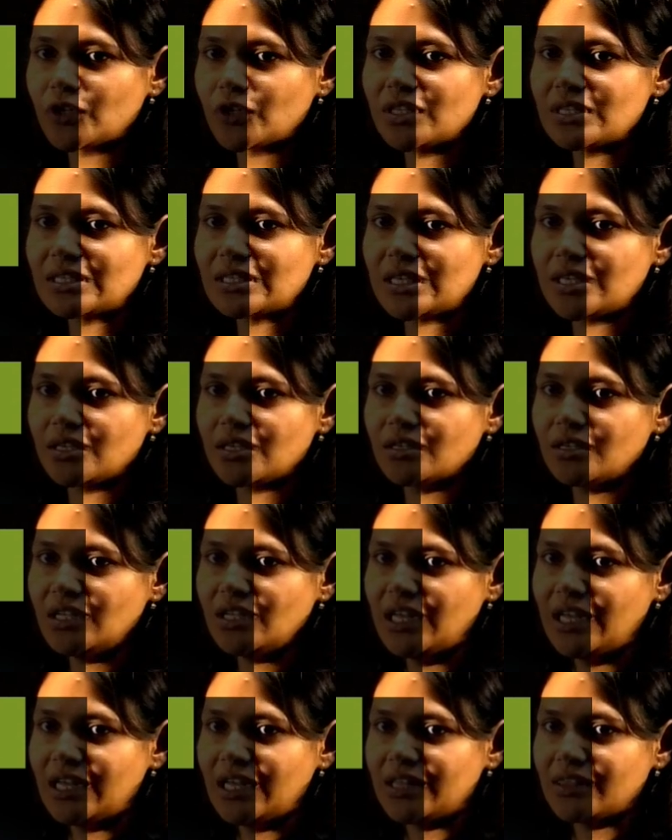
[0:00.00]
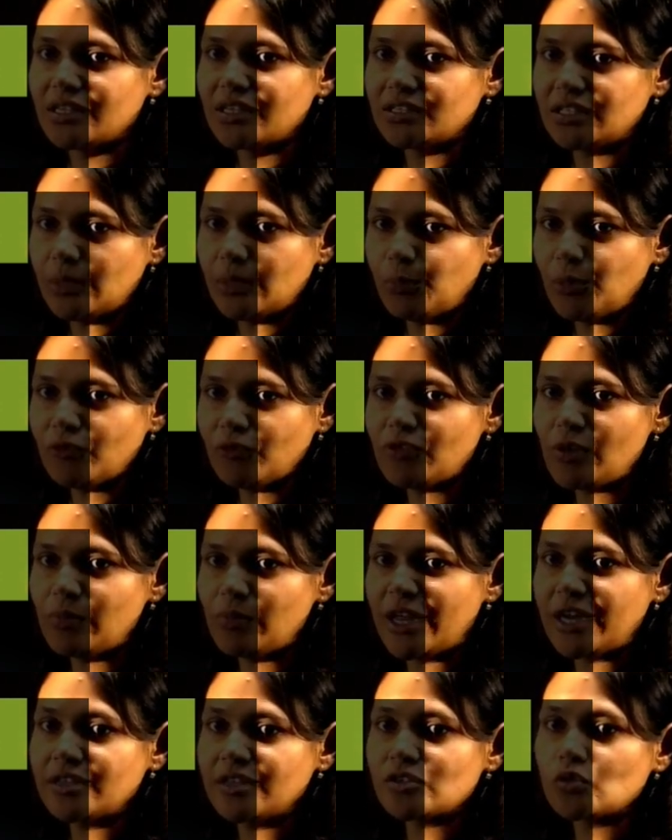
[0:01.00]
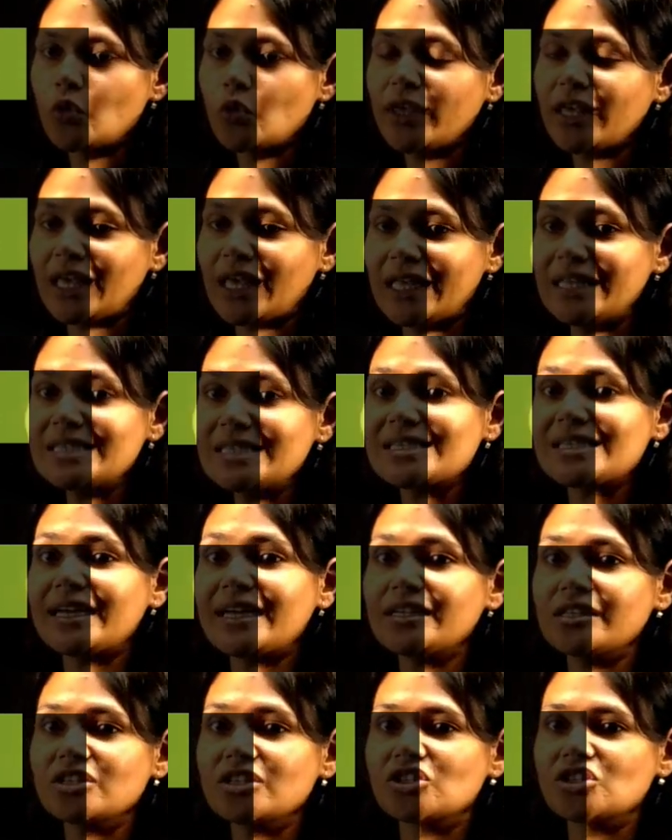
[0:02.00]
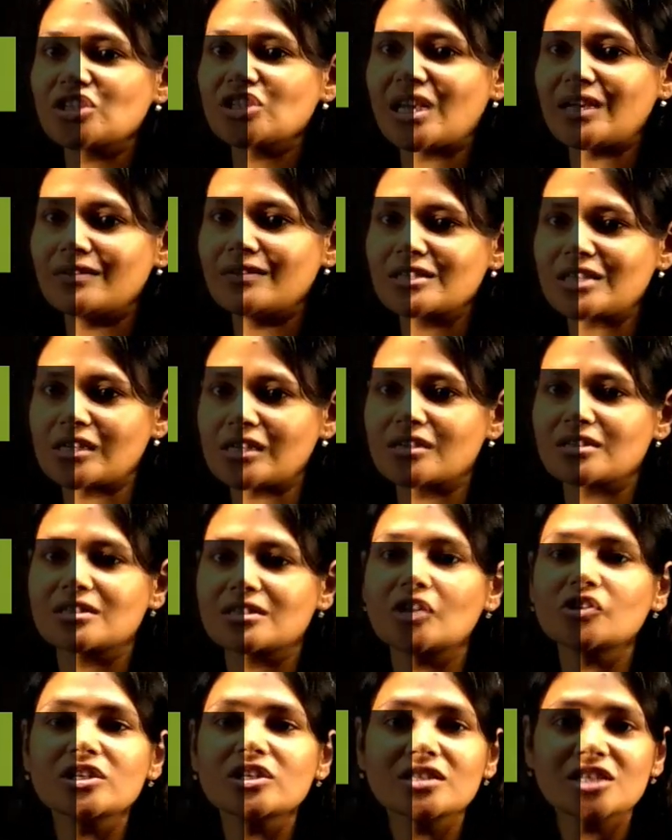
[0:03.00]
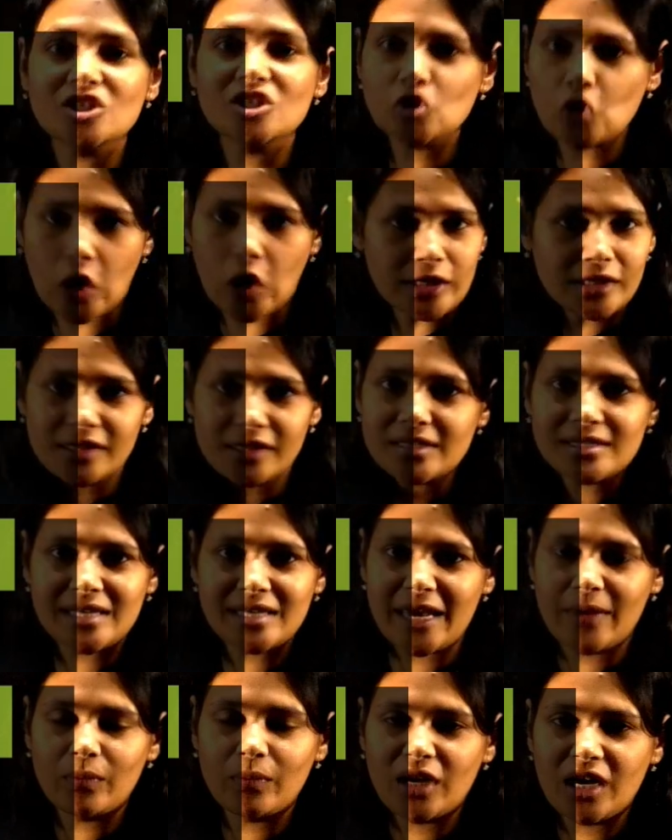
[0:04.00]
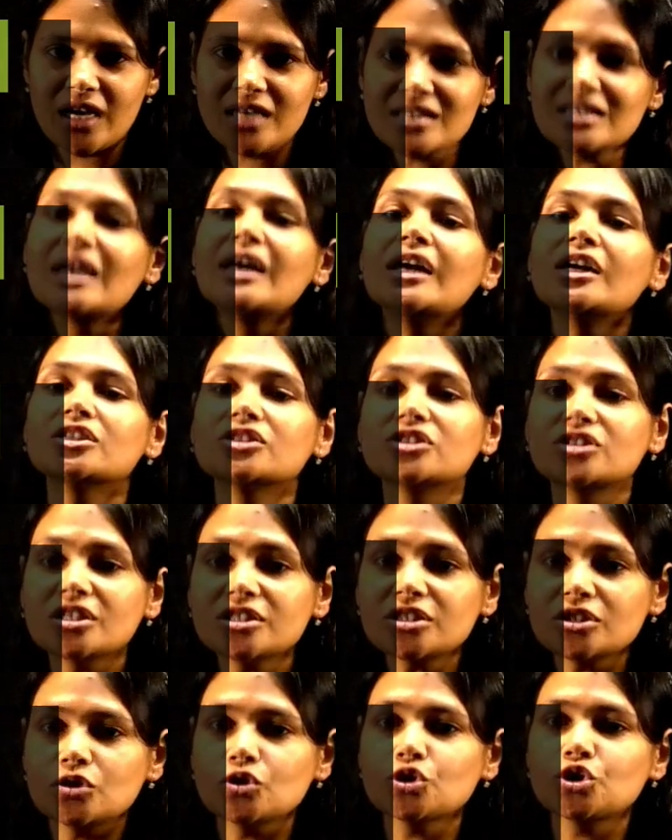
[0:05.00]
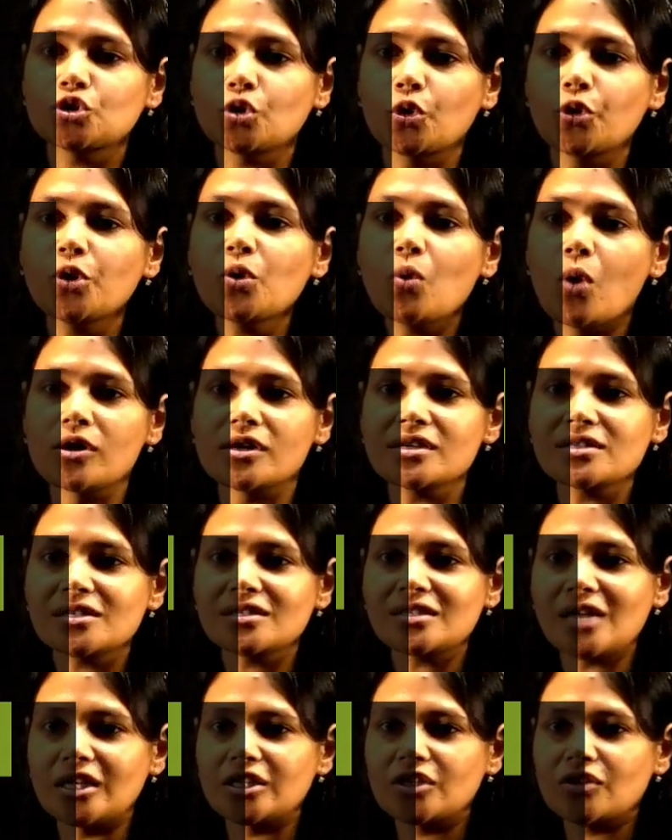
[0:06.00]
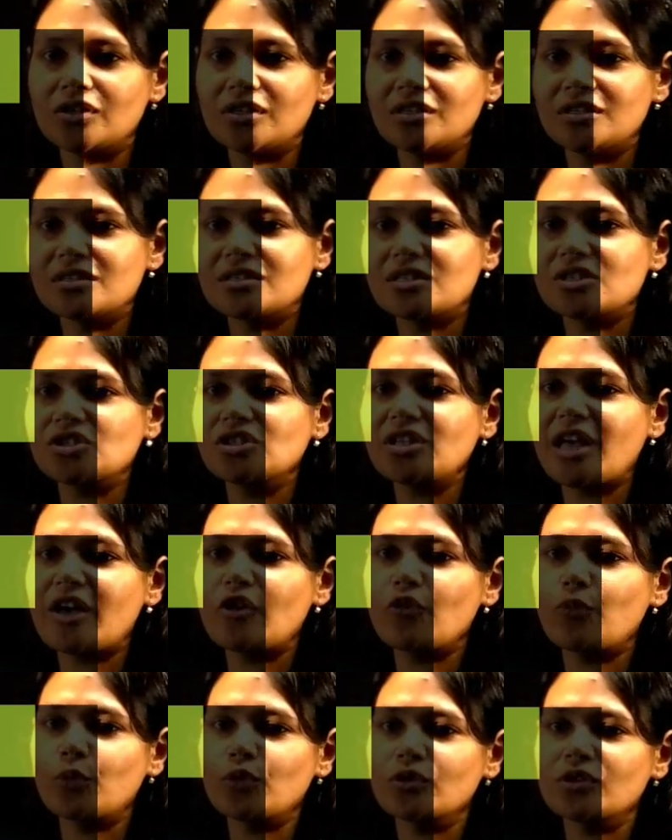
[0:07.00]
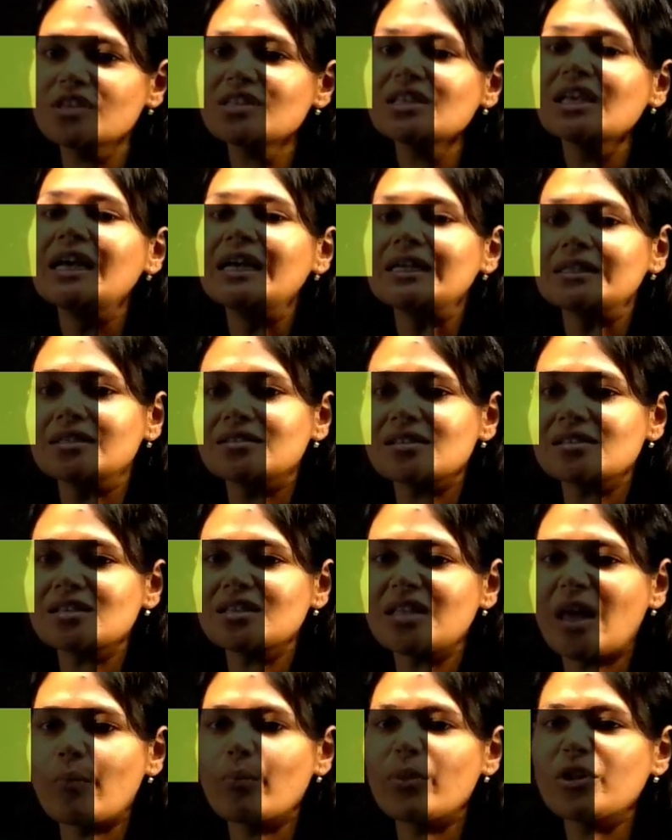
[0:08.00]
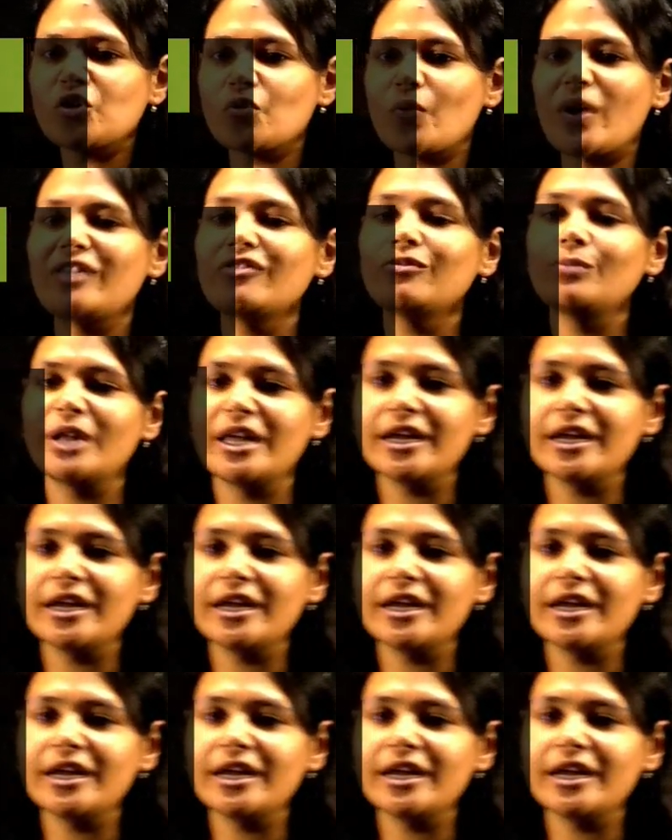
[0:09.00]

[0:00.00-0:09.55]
you can see here, the tip of the blade is going inside the gingival sulcus. Now this is not the same case. Just to show you what is a sulcular incision, I have put this. This is a number 12